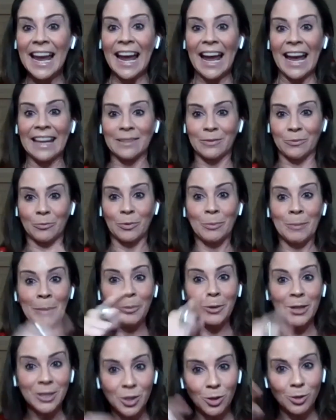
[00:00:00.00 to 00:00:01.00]
And remember,
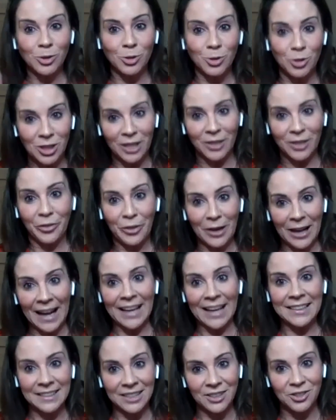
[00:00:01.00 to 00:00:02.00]
I told you Jennifer
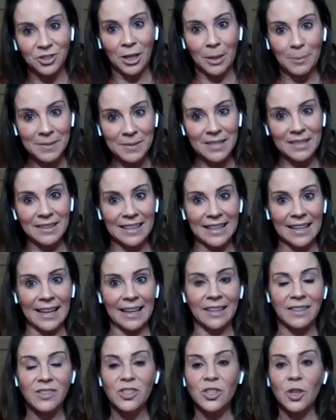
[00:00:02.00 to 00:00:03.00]
added the jumps at the end.